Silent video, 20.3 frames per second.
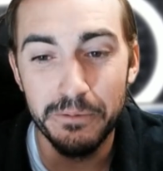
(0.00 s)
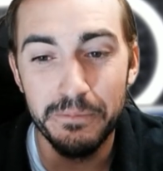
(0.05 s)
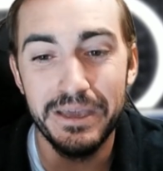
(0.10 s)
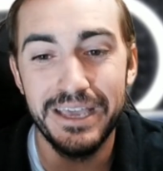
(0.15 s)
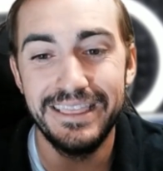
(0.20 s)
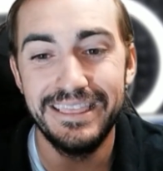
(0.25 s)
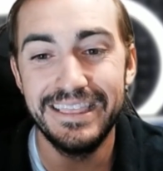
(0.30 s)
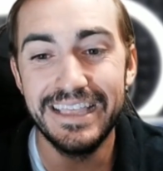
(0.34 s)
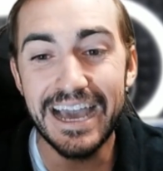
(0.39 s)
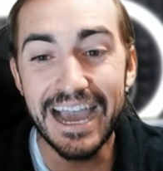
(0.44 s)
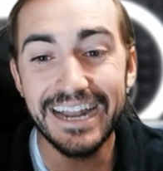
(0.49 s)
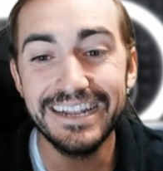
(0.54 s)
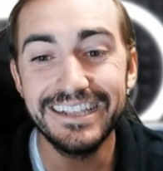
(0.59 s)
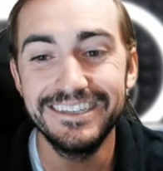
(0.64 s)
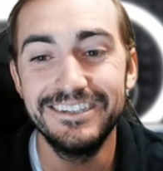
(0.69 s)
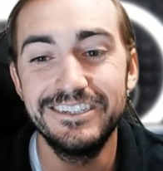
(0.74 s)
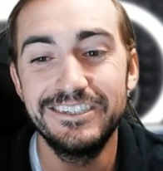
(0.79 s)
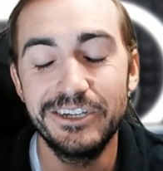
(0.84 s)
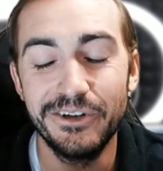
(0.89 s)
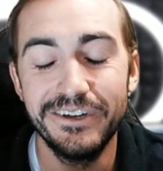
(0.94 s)
And that can
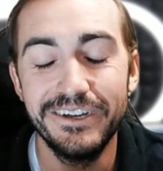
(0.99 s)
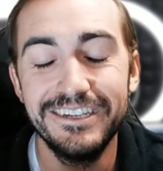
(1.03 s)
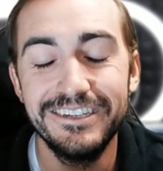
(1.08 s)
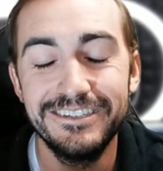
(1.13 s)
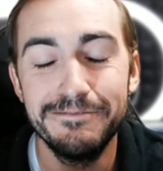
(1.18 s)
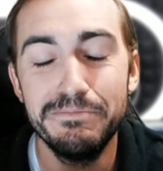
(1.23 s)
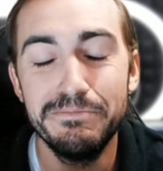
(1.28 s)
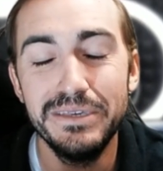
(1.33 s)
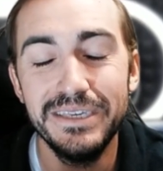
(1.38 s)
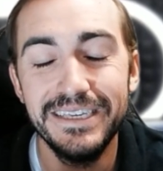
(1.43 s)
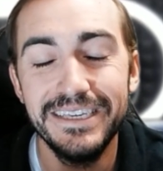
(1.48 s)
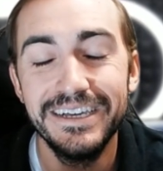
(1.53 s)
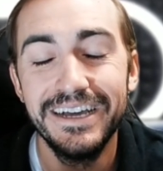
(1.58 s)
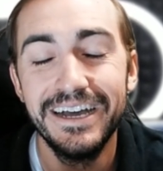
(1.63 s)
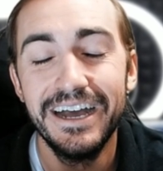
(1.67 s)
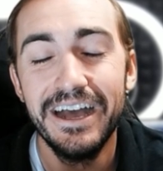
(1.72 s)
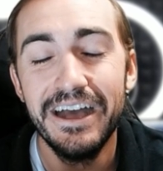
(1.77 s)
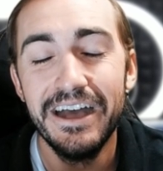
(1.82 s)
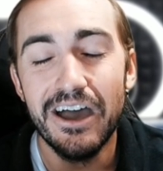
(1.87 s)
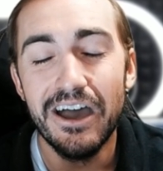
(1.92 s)
turn into be
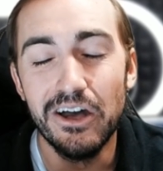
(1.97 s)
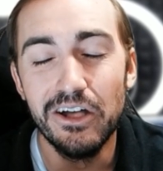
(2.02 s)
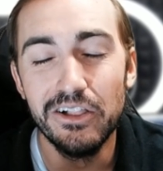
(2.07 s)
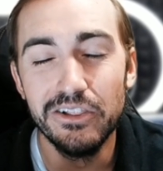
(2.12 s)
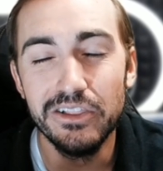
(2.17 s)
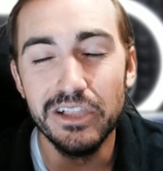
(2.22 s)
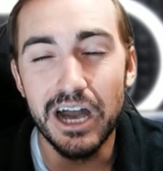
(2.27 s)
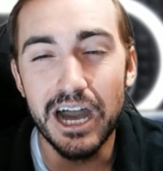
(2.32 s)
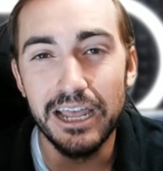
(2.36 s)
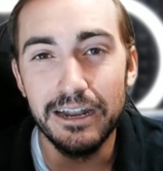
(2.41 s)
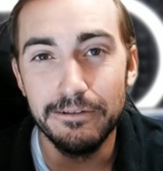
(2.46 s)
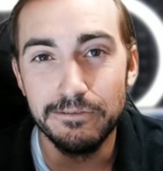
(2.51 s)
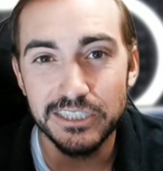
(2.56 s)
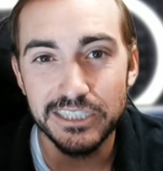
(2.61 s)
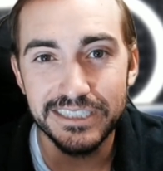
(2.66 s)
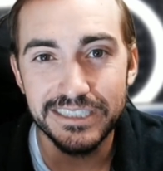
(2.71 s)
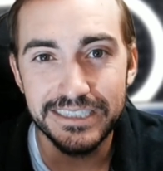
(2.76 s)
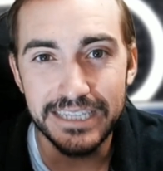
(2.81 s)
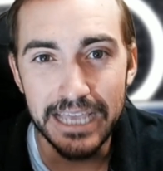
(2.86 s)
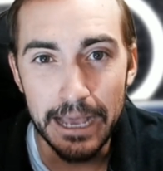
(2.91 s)
a lot of
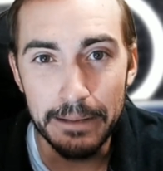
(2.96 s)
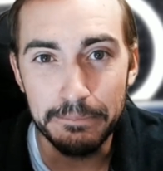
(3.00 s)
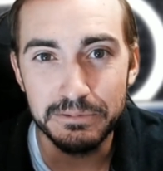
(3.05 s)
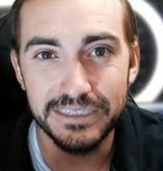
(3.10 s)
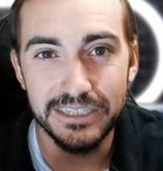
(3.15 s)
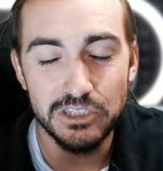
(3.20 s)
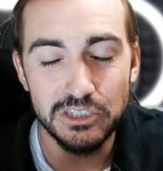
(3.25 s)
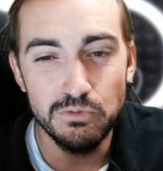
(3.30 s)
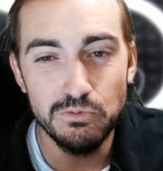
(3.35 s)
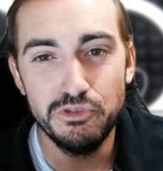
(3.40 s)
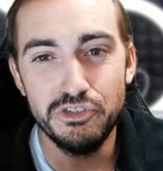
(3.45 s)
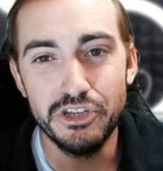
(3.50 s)
steps that you